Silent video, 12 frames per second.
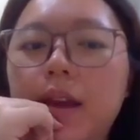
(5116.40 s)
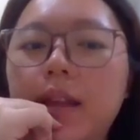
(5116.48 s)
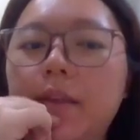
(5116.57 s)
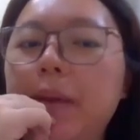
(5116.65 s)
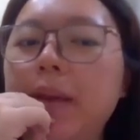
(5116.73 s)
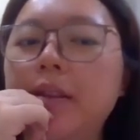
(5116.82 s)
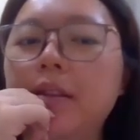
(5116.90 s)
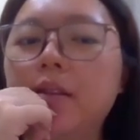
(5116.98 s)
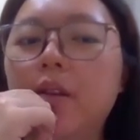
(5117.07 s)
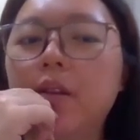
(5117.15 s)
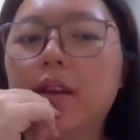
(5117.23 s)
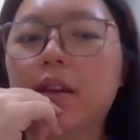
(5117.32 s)
it depends
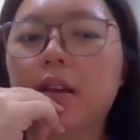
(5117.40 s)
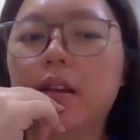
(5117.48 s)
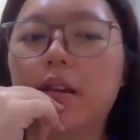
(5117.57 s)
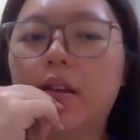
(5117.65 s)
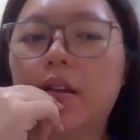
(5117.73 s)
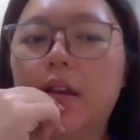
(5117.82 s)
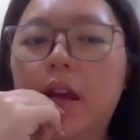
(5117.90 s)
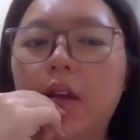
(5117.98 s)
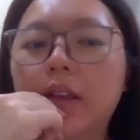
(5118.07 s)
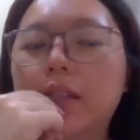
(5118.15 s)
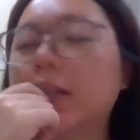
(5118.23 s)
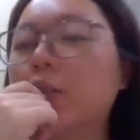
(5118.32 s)
on the
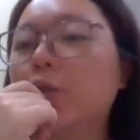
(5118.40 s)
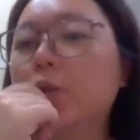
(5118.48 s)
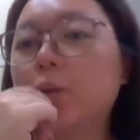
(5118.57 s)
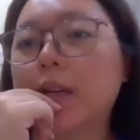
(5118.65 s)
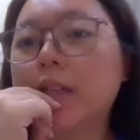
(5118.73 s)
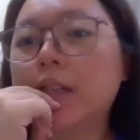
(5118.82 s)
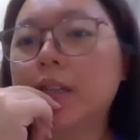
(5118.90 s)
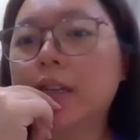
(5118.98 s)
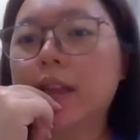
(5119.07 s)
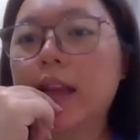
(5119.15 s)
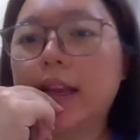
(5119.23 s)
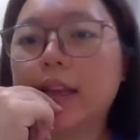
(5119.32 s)
on the
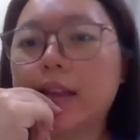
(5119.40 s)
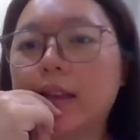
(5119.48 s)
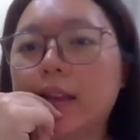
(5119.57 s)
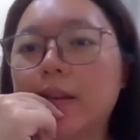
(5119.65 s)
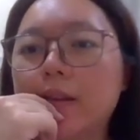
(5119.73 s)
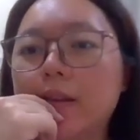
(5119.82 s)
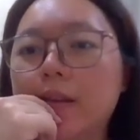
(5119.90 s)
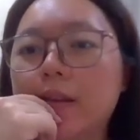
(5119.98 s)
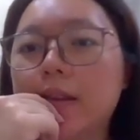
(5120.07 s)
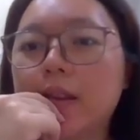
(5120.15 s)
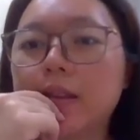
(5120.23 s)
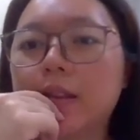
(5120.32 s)
situation like it
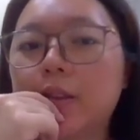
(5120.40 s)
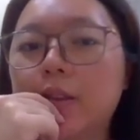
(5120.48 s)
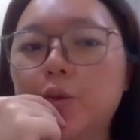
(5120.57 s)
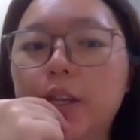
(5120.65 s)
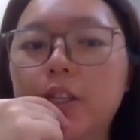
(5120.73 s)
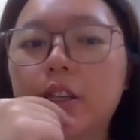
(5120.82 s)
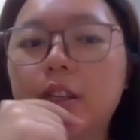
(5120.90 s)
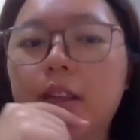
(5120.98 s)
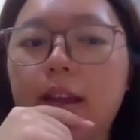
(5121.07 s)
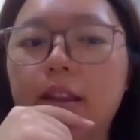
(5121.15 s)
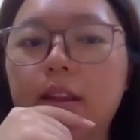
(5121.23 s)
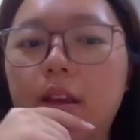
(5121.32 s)
depends. the situation
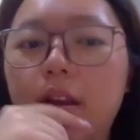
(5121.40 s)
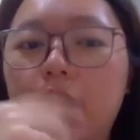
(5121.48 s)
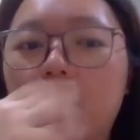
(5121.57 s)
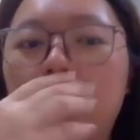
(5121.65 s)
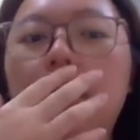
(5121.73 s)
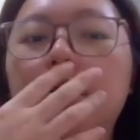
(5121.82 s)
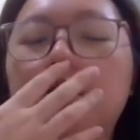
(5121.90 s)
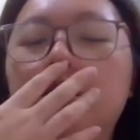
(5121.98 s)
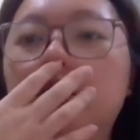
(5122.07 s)
that uh